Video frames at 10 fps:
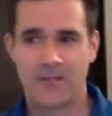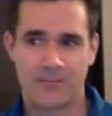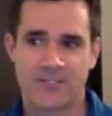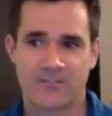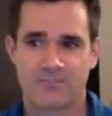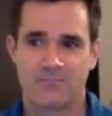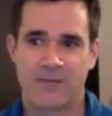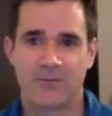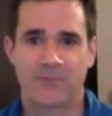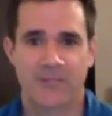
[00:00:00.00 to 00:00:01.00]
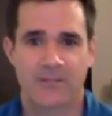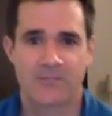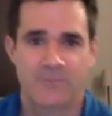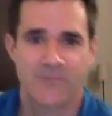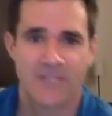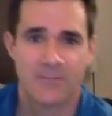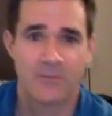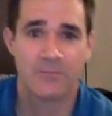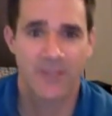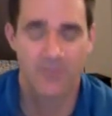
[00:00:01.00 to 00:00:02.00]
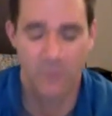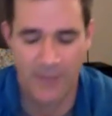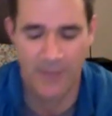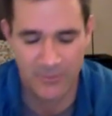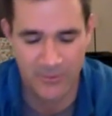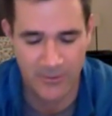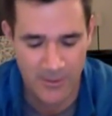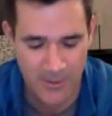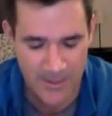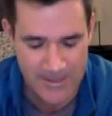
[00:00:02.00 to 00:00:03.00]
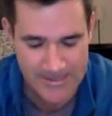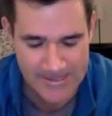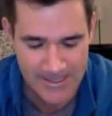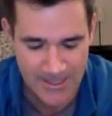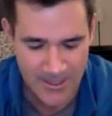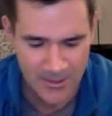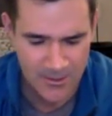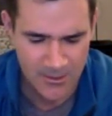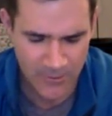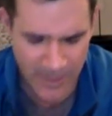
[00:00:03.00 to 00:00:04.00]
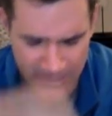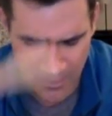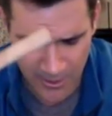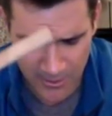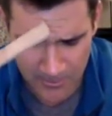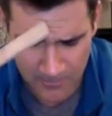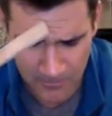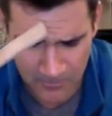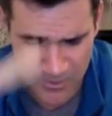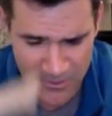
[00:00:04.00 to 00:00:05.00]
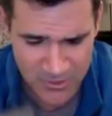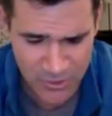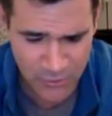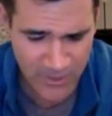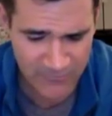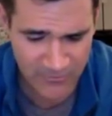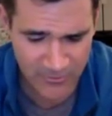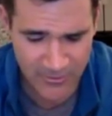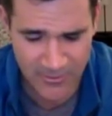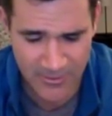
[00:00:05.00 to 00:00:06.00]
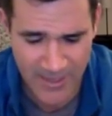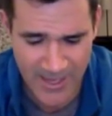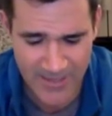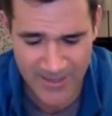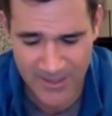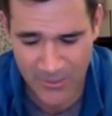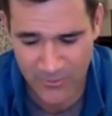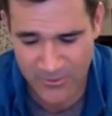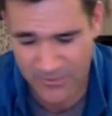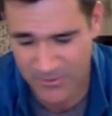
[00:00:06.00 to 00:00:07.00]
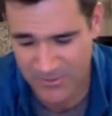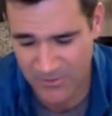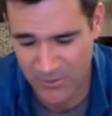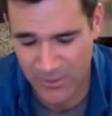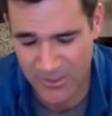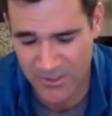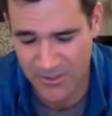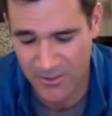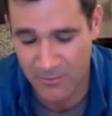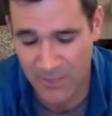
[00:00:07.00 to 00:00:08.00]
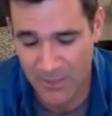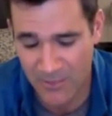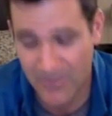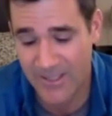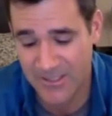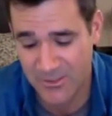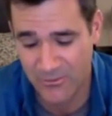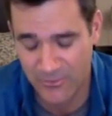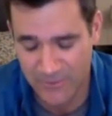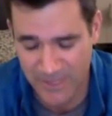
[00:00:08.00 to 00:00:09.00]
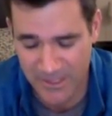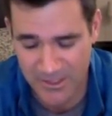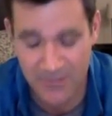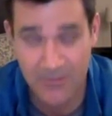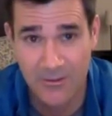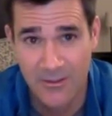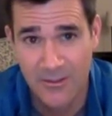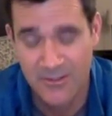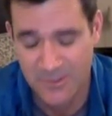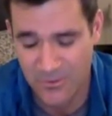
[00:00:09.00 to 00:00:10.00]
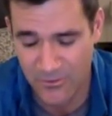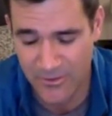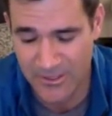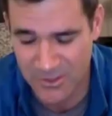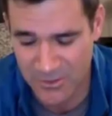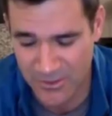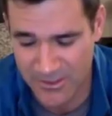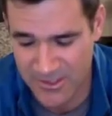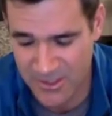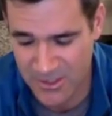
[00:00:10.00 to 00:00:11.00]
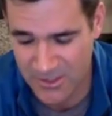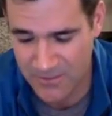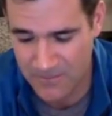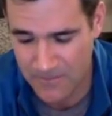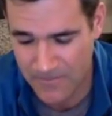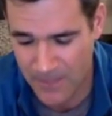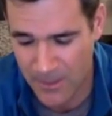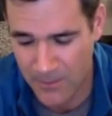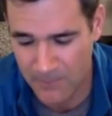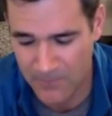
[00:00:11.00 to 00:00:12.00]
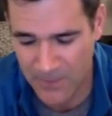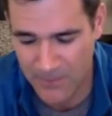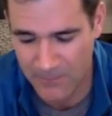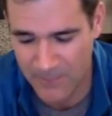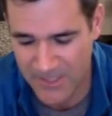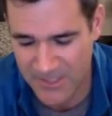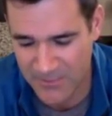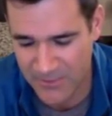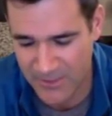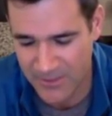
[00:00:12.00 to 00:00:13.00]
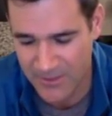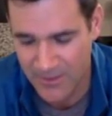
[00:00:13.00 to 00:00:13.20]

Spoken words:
it's bound to pick up steam and become more popular. Okay, Trevor had a specific question about external rotation during transition, and basically